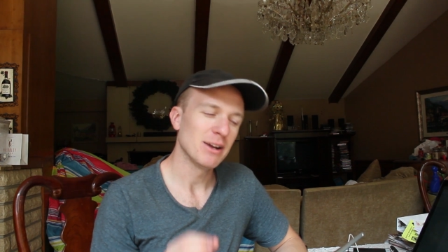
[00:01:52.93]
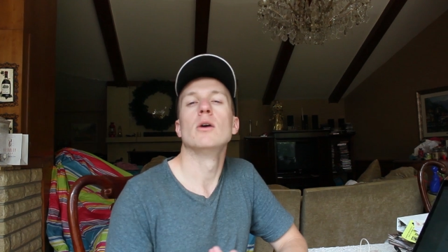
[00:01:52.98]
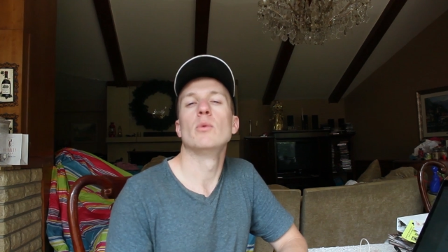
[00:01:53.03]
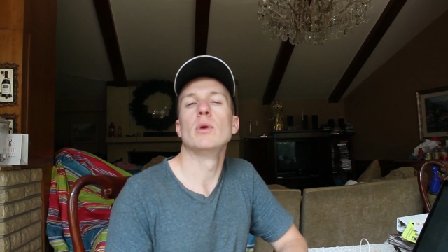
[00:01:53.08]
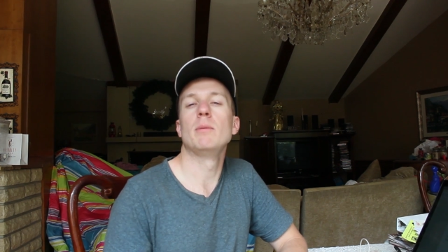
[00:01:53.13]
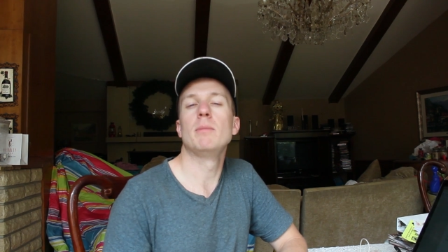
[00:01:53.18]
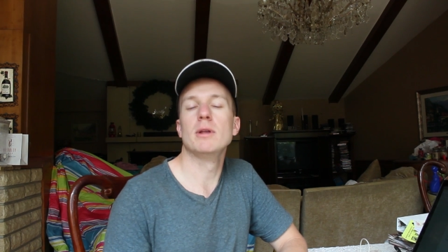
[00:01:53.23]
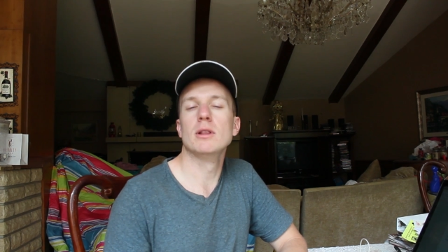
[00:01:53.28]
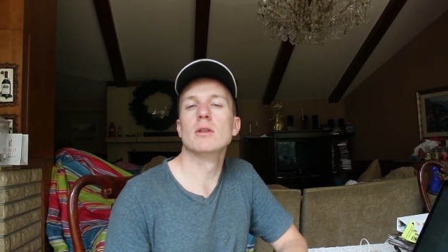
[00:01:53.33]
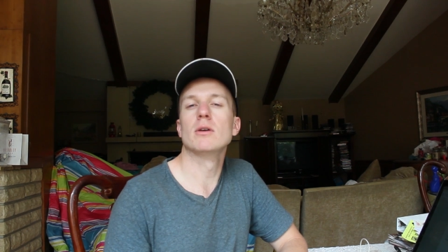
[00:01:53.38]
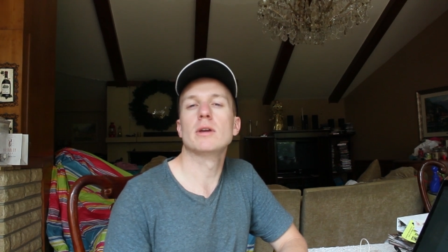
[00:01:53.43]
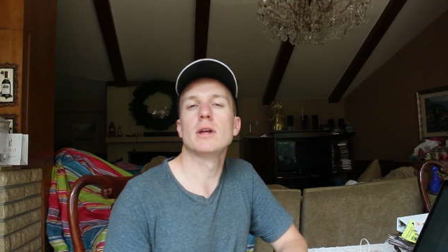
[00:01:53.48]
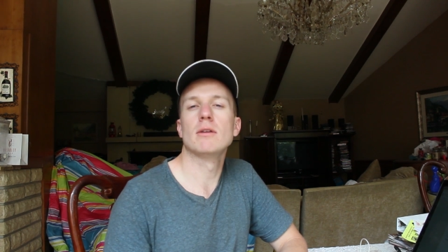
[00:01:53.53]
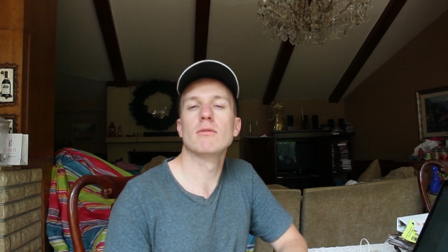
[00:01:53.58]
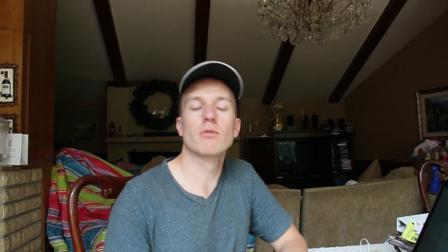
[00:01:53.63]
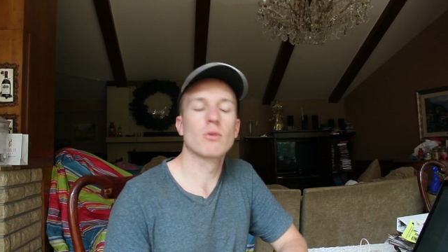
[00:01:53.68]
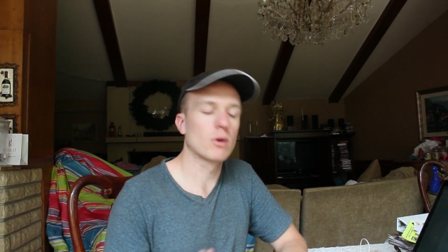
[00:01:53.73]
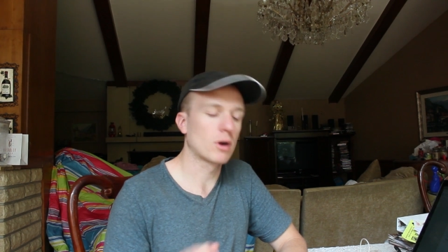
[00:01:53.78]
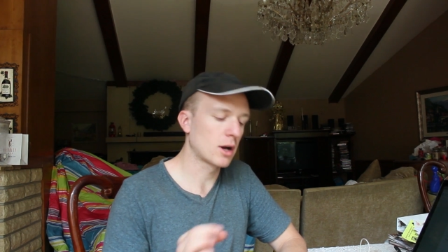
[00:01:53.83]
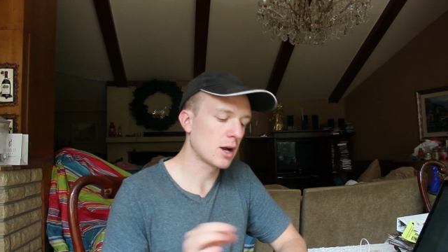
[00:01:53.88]
We'd be looking
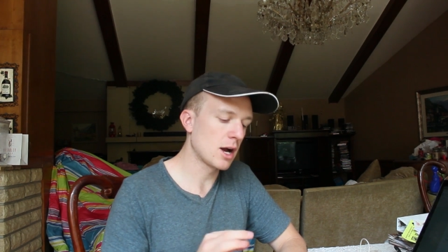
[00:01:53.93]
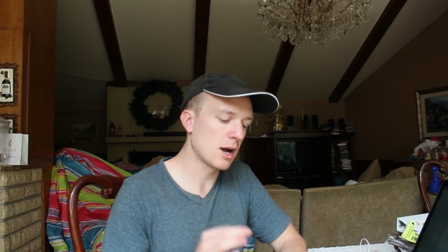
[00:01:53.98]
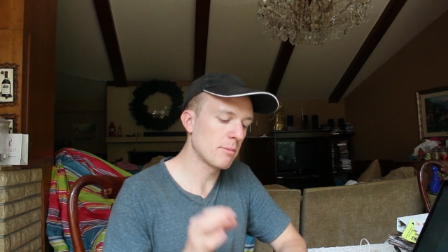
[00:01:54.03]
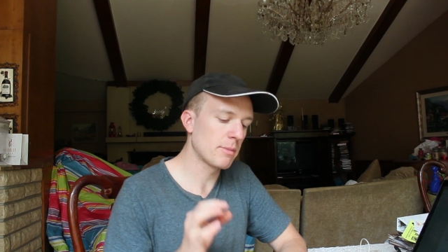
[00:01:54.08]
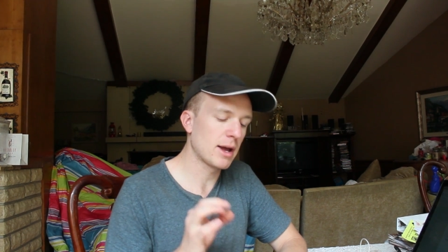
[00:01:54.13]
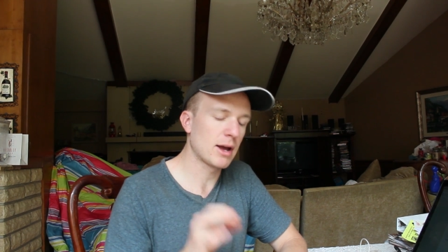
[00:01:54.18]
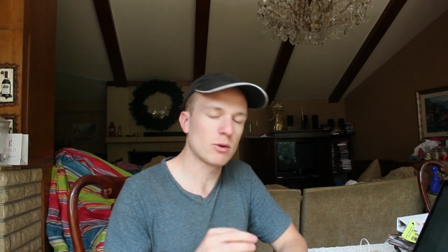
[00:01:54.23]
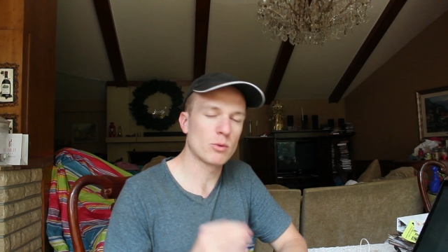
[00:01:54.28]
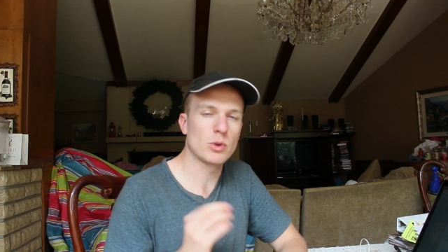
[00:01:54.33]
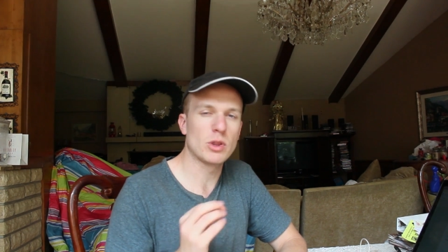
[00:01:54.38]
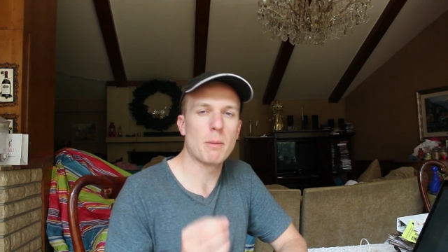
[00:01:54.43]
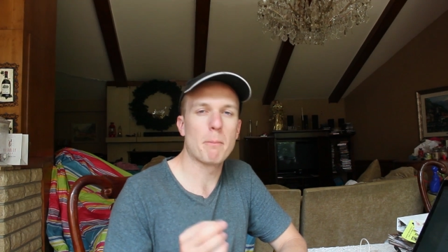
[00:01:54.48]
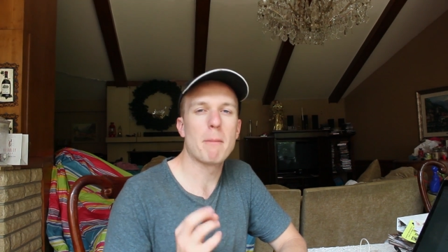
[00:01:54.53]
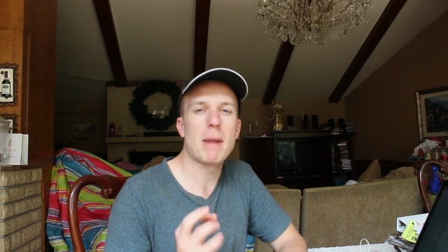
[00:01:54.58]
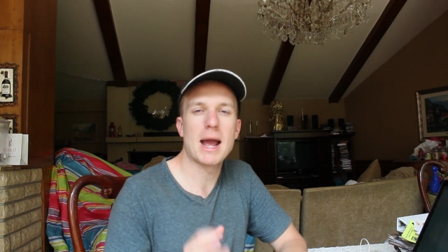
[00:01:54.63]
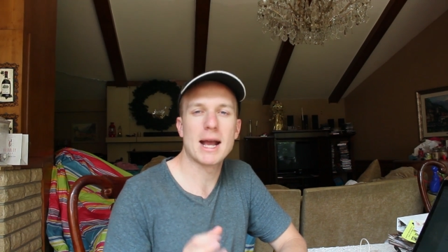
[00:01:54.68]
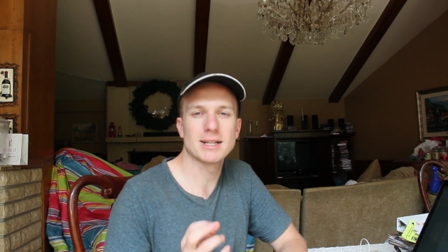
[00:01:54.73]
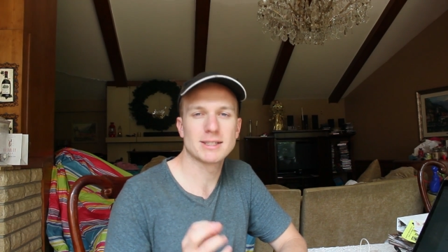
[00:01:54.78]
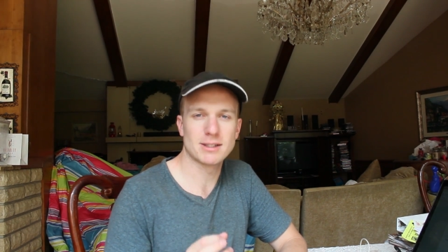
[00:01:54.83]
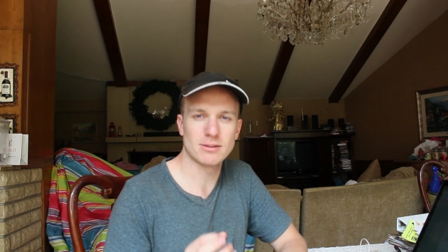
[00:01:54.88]
for a compound with a
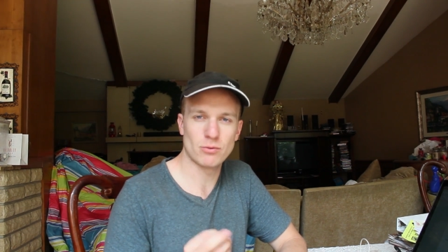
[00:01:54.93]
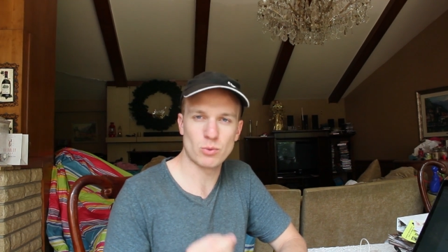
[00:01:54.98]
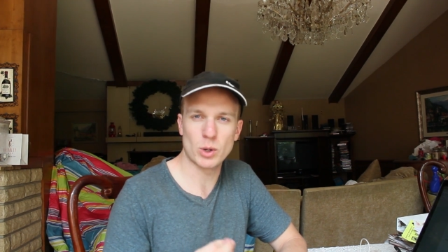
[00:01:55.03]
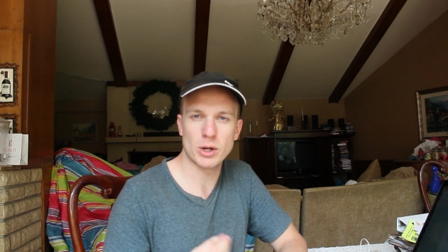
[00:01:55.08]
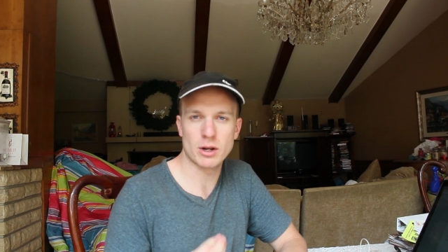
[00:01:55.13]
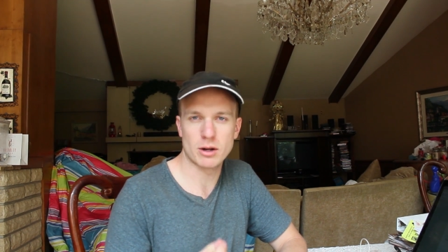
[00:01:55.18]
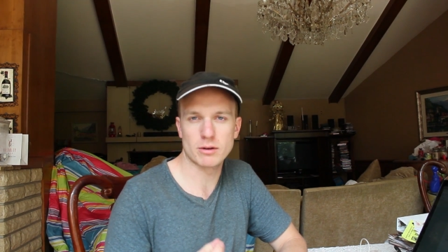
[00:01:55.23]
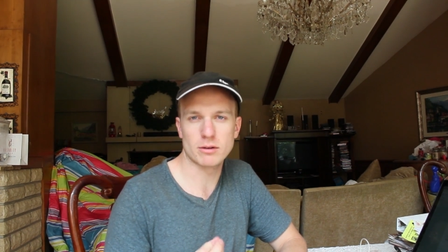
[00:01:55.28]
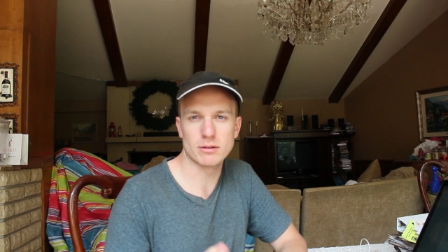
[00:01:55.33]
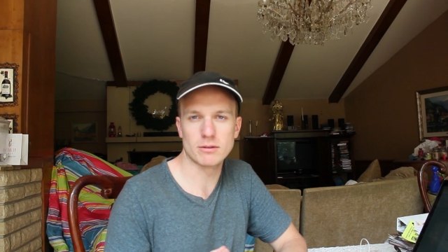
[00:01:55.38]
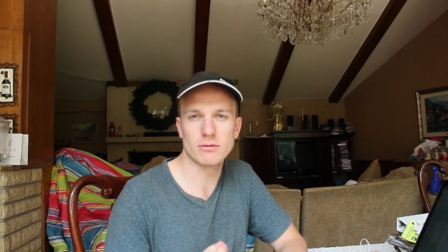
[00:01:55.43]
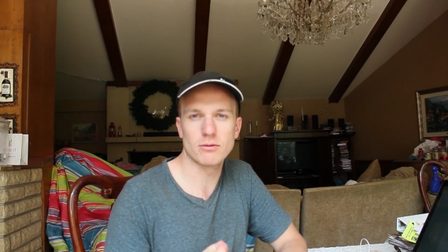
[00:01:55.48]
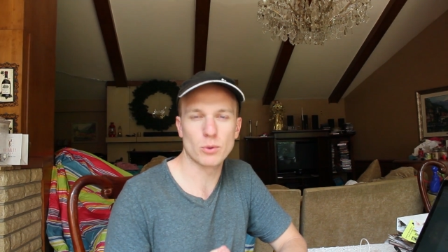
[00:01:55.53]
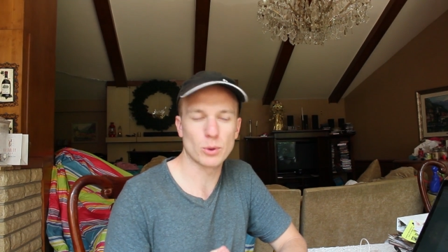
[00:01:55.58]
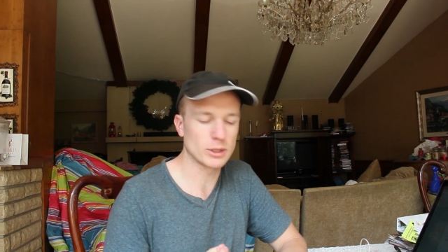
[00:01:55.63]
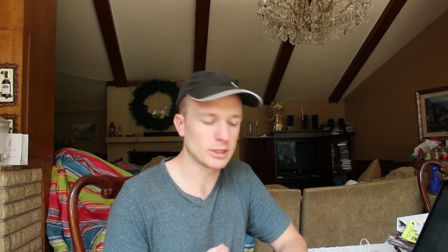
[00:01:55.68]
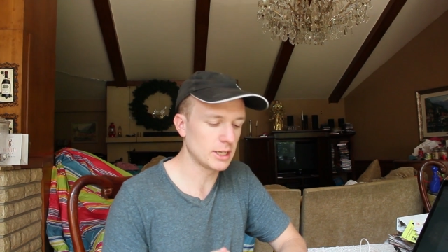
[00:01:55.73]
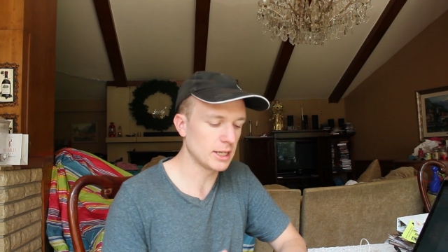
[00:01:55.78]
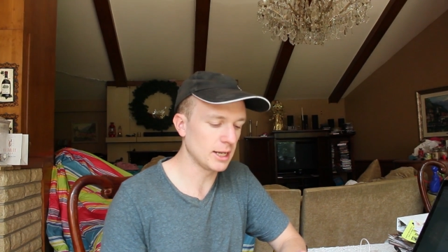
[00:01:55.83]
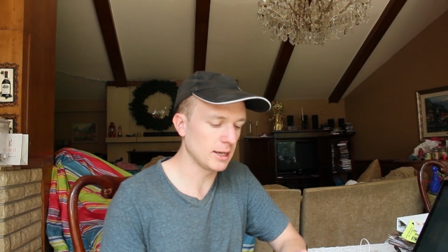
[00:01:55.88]
mass of
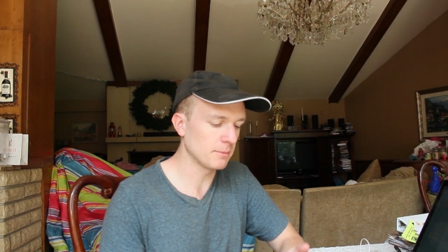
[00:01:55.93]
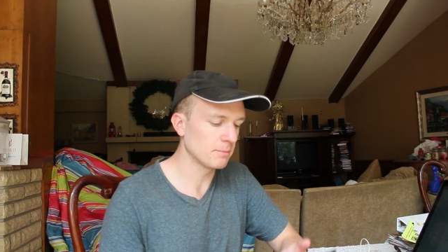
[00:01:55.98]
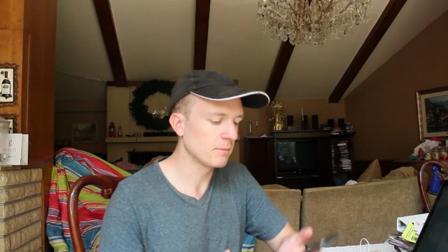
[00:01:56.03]
114.